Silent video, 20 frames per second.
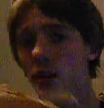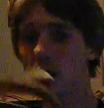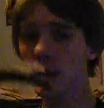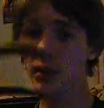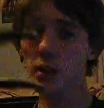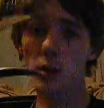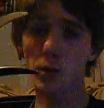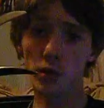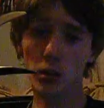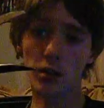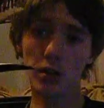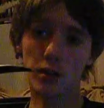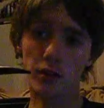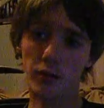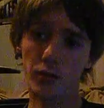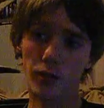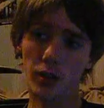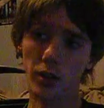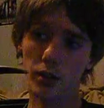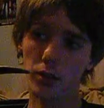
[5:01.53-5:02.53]
And I wanted
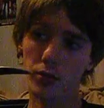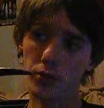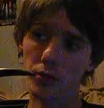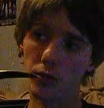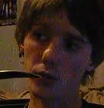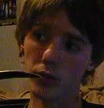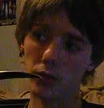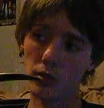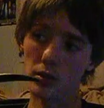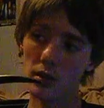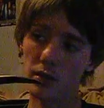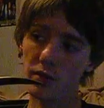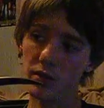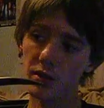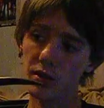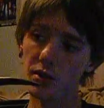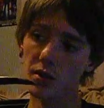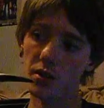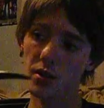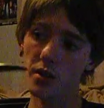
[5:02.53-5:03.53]
a Freddy Krueger glove
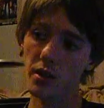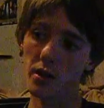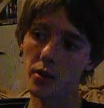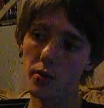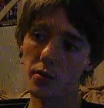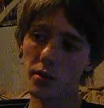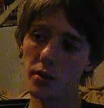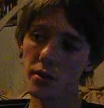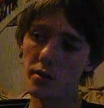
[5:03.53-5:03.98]
to start out